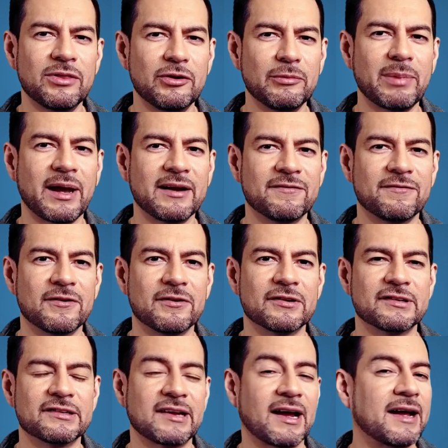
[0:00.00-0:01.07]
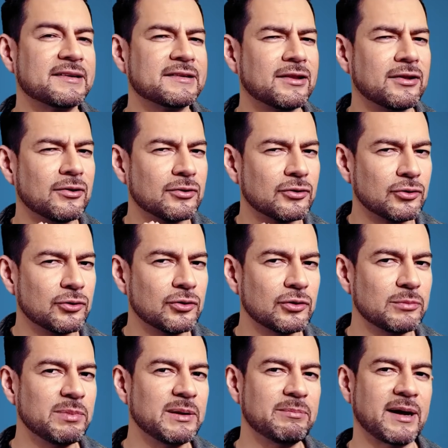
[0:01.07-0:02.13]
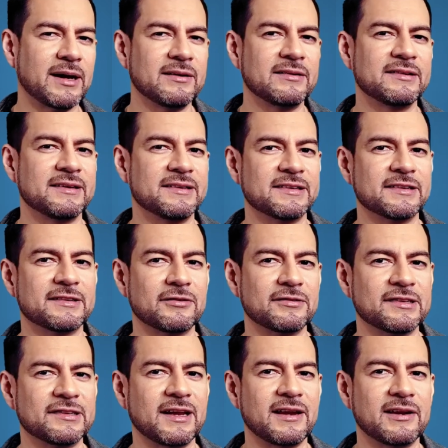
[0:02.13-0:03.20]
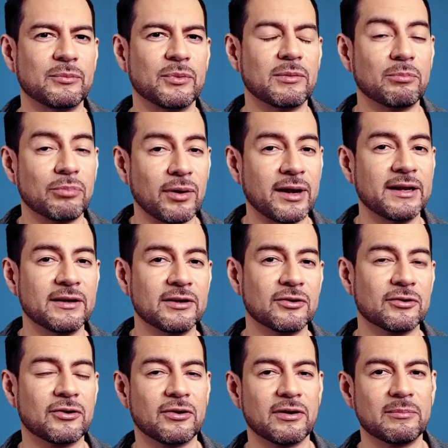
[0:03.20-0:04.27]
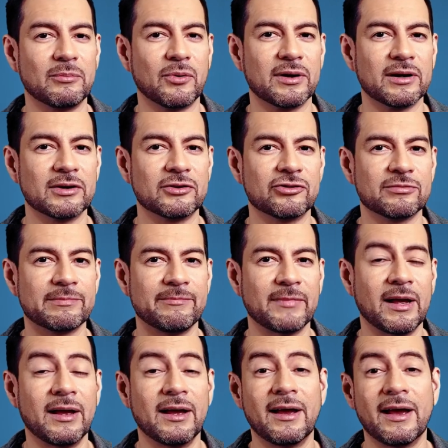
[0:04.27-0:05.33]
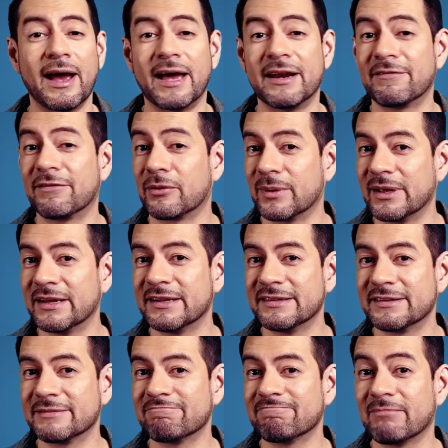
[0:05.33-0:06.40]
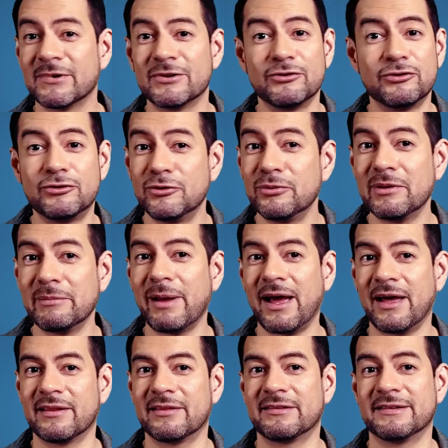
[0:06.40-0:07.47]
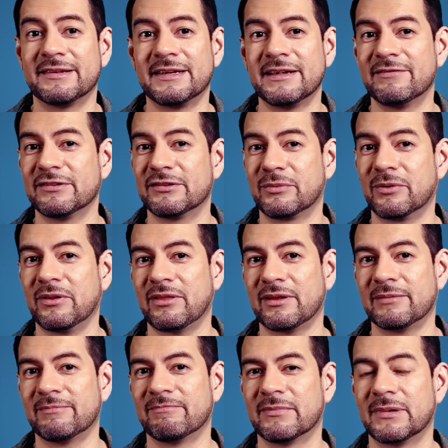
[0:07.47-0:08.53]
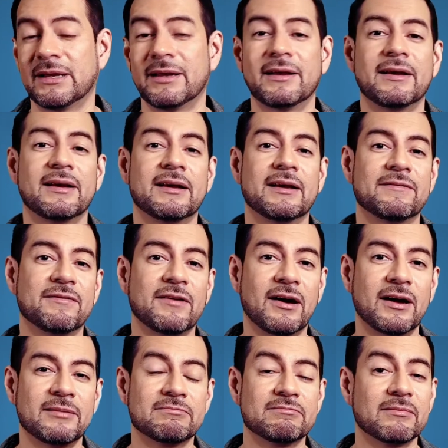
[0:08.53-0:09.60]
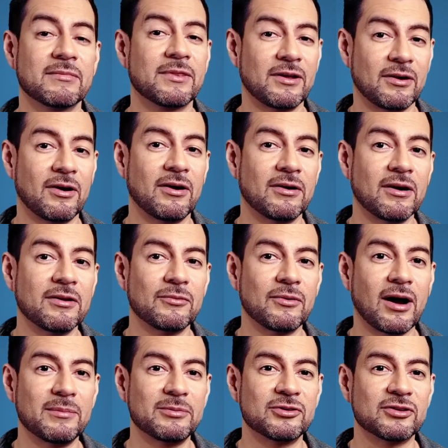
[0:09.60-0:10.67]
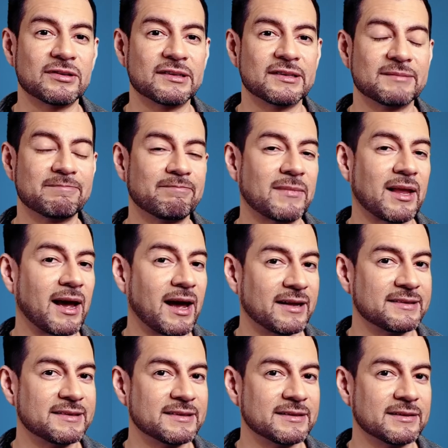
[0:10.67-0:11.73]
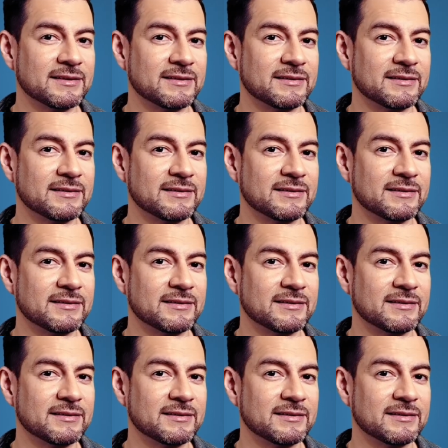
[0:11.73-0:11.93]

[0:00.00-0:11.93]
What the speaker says: your bank first, as there could be penalties associated with breaking your current mortgage. And if there is, do the math to see if it's worth it. If not, there are other options, as in